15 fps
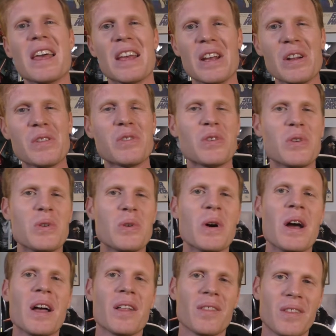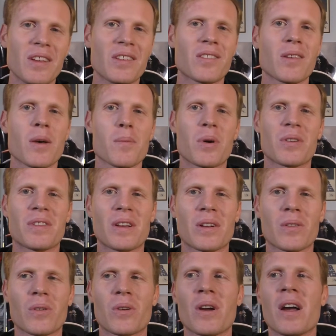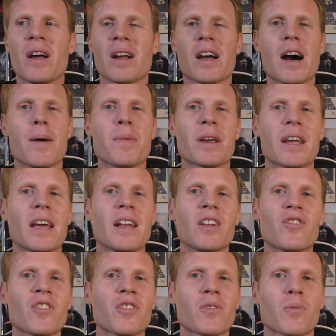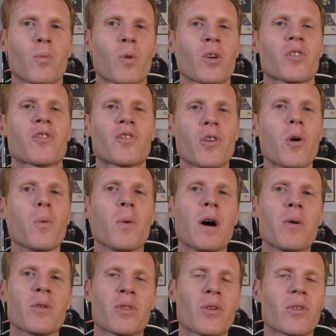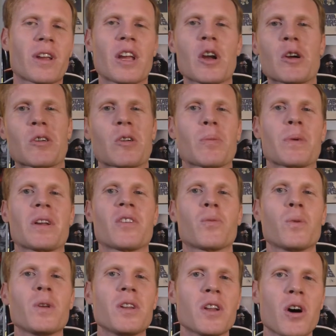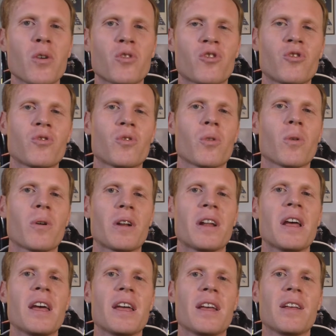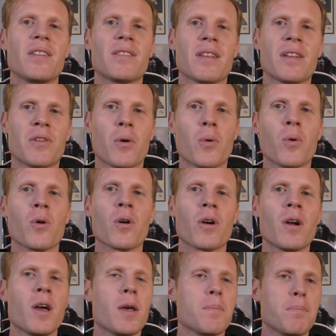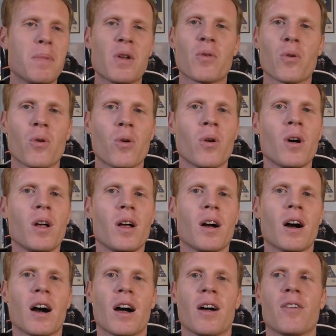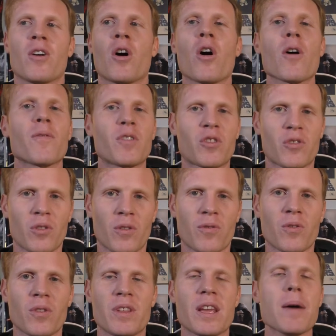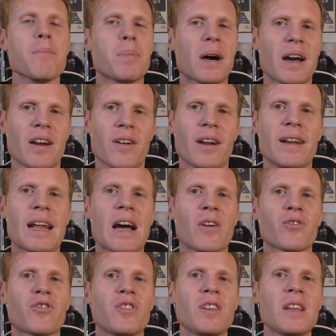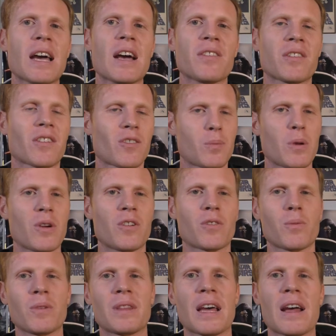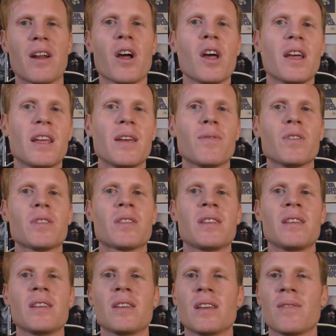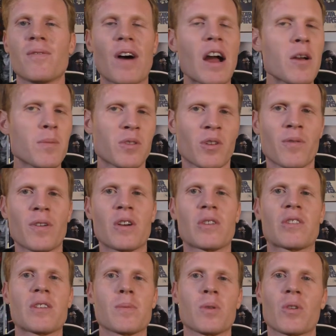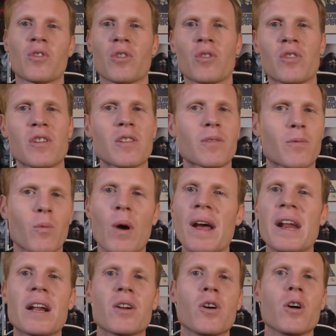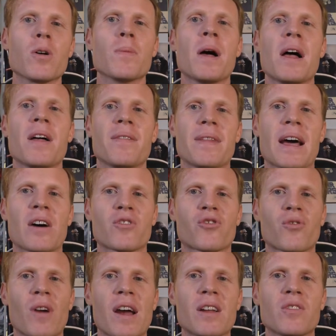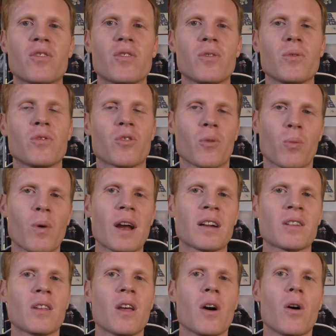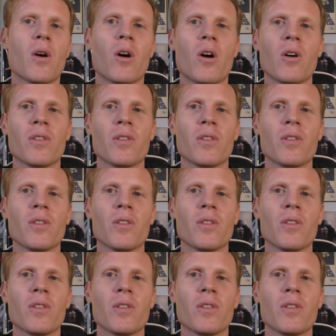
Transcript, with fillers: into this particular comic and it just works so well with her character because we know Shu-Torun is an ore mineral uh, harvester for the empire and now she has experience with that even the environments are very similar so she's right at home now trying to direct all